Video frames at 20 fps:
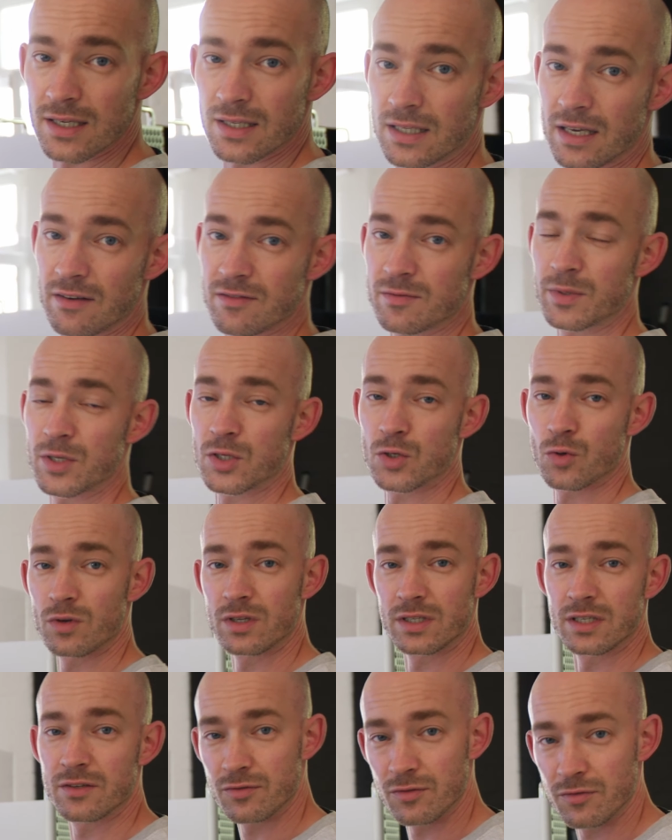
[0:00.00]
It gives me a
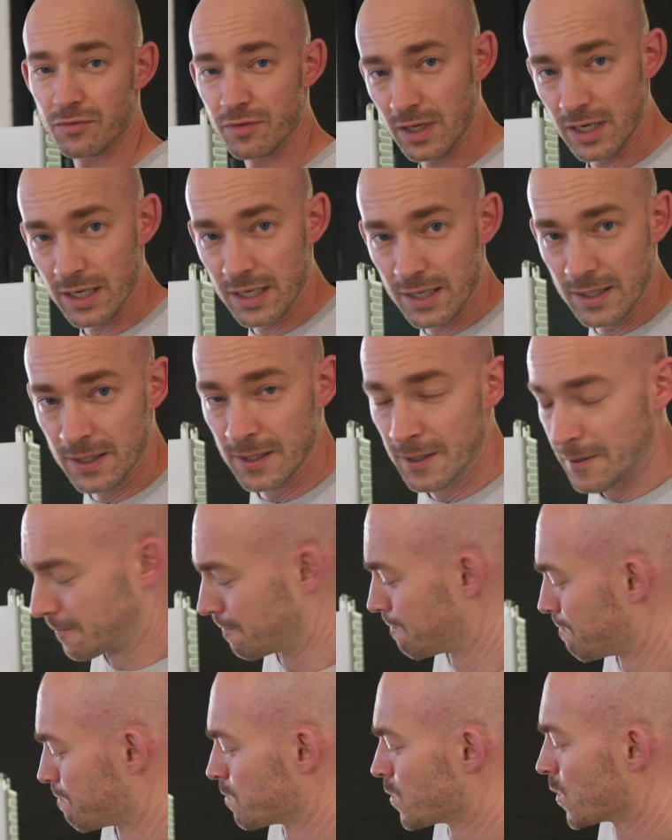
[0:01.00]
totally different feeling
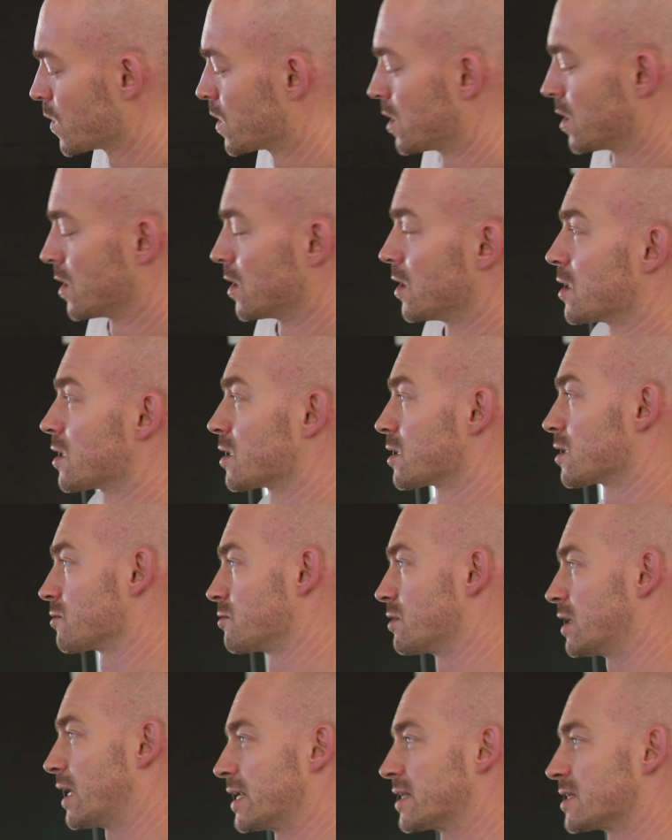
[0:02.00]

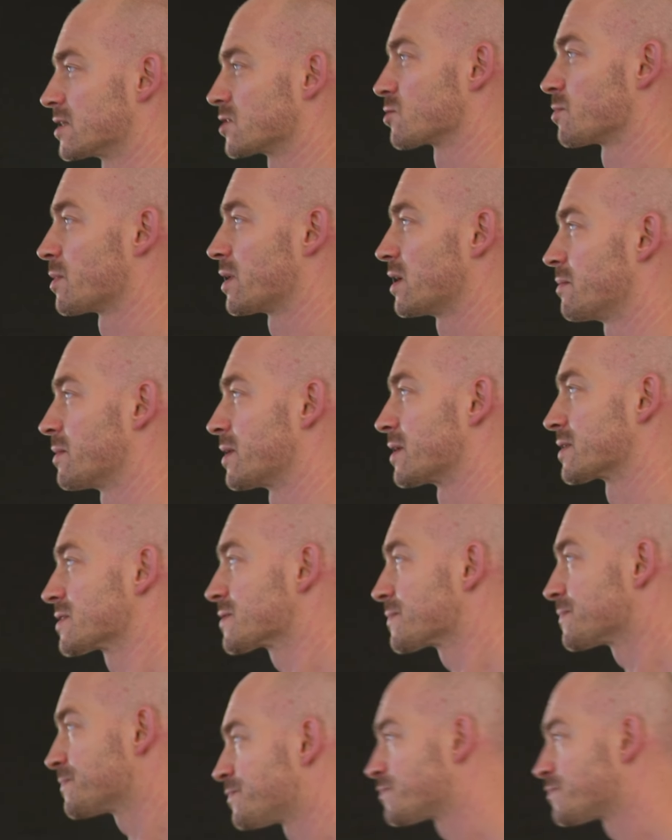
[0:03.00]
relating to my emails.